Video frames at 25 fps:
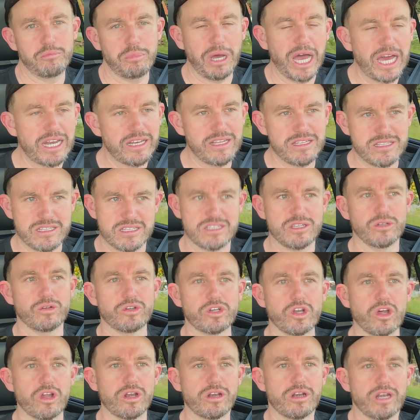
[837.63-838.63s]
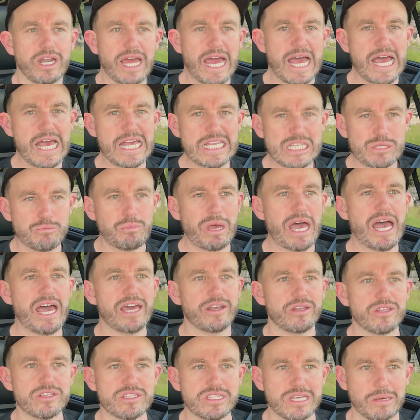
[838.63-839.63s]
but it's still not as
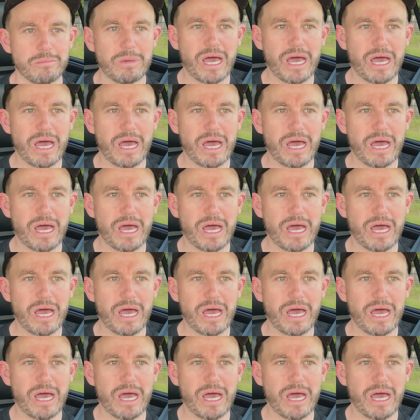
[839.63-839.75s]
bad as some